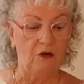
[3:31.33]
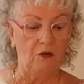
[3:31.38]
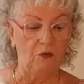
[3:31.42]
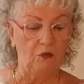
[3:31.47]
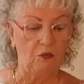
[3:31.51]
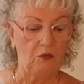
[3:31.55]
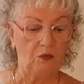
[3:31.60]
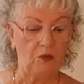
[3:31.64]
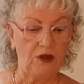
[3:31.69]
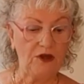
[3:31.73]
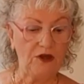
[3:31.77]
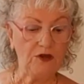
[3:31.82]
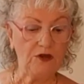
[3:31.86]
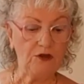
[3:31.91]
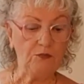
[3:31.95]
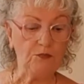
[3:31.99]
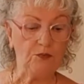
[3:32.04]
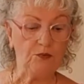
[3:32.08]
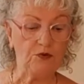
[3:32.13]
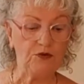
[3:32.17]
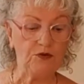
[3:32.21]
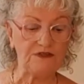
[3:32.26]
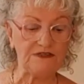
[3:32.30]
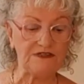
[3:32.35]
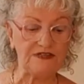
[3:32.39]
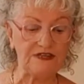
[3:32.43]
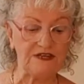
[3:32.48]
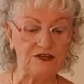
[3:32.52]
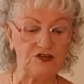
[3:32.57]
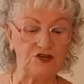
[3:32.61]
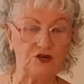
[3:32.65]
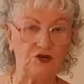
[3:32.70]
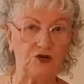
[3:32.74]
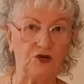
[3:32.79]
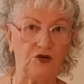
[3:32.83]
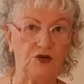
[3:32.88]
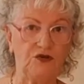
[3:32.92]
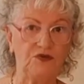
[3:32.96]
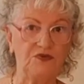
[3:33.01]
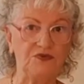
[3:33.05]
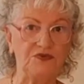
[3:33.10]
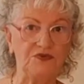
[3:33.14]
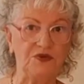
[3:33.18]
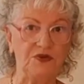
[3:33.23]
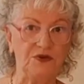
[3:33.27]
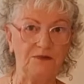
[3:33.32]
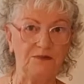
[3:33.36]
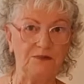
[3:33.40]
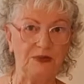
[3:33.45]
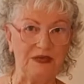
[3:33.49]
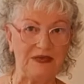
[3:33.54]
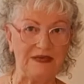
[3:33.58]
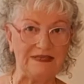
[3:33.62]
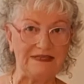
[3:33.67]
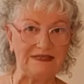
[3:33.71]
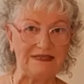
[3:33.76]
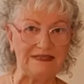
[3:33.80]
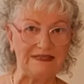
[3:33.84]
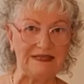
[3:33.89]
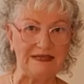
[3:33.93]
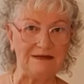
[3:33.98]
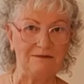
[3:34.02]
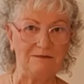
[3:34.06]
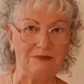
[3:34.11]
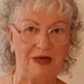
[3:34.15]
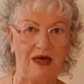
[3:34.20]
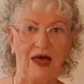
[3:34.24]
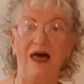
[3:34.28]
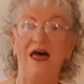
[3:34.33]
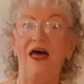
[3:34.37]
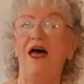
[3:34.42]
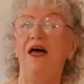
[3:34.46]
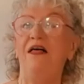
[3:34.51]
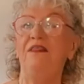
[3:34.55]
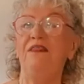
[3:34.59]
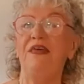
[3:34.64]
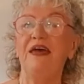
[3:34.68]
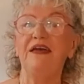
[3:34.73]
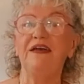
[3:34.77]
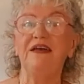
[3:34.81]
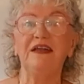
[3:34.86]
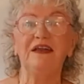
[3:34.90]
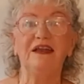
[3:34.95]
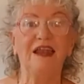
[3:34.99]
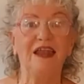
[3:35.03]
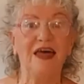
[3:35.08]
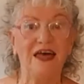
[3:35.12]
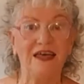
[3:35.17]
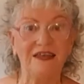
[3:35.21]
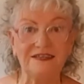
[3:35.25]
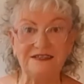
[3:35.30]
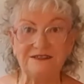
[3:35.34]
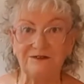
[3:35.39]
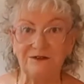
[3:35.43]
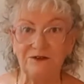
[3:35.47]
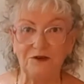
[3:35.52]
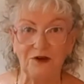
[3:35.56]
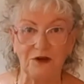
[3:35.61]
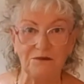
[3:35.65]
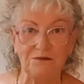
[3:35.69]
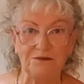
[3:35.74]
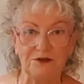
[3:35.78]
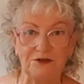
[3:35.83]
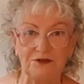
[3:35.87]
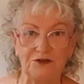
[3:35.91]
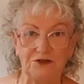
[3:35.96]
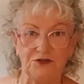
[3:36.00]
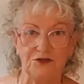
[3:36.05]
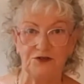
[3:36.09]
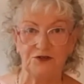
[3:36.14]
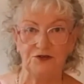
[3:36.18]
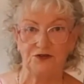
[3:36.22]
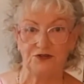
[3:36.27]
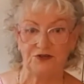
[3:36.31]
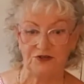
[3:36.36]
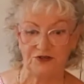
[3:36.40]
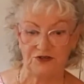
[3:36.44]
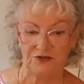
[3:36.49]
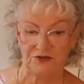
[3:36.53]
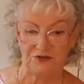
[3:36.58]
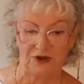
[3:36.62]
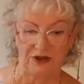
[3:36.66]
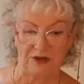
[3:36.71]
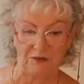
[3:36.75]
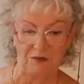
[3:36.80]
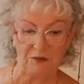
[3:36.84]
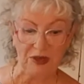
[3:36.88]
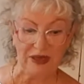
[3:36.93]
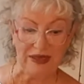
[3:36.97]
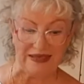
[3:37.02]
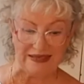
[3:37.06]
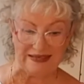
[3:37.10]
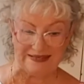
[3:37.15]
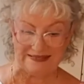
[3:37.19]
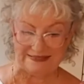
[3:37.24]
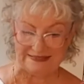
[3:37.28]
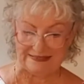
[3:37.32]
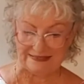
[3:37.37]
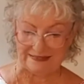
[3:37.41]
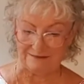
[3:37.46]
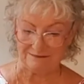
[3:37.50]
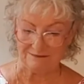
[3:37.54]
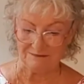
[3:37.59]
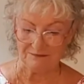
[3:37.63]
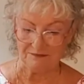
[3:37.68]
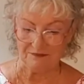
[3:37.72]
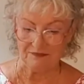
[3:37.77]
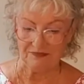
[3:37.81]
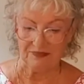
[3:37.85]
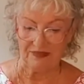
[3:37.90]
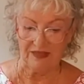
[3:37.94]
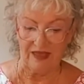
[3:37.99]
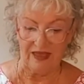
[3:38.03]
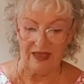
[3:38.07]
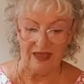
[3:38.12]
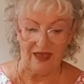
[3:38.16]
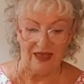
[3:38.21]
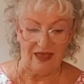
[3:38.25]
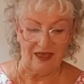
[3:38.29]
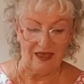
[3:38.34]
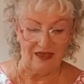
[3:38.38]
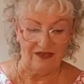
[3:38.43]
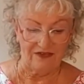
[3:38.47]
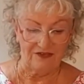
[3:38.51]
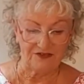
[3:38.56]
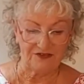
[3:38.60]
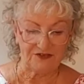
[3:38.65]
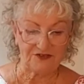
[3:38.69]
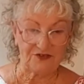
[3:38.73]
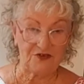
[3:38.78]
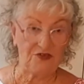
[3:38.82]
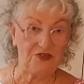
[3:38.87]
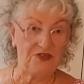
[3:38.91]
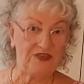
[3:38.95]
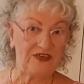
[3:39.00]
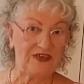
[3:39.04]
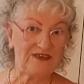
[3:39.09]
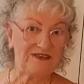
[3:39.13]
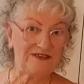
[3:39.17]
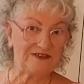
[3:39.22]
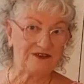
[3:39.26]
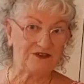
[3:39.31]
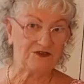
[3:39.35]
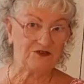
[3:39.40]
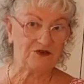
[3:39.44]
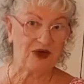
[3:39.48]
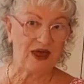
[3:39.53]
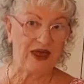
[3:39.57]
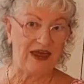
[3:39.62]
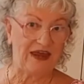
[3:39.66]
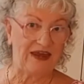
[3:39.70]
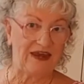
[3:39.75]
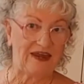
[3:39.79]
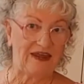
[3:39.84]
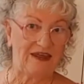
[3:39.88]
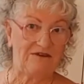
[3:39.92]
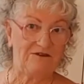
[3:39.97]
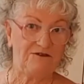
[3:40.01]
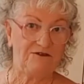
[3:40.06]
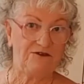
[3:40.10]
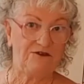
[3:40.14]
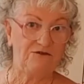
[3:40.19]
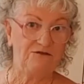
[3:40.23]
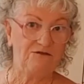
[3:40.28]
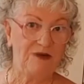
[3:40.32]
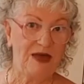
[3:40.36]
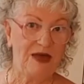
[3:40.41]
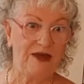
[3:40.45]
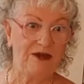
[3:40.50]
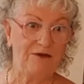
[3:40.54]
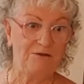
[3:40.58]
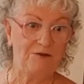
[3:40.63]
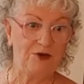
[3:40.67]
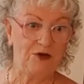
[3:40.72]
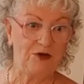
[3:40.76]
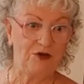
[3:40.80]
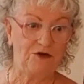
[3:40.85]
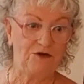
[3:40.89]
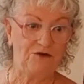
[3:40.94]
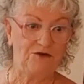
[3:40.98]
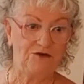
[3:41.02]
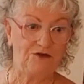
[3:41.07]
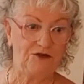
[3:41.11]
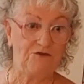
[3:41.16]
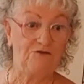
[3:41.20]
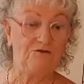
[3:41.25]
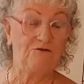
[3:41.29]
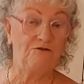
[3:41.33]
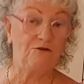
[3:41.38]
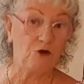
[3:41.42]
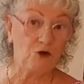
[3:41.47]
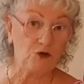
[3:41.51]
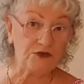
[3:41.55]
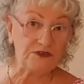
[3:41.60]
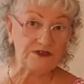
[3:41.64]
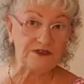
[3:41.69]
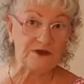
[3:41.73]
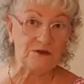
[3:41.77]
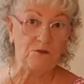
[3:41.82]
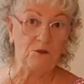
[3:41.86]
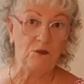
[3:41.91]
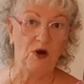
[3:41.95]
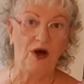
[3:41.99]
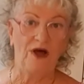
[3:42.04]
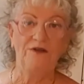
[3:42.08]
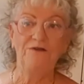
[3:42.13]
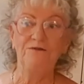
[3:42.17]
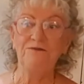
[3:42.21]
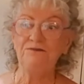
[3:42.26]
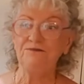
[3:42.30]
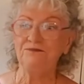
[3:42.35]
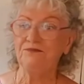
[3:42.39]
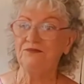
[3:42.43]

When you put essential oils on a piece of timber, they can last for up to 2 to 3 weeks. So these are great if you've made a perfume for someone,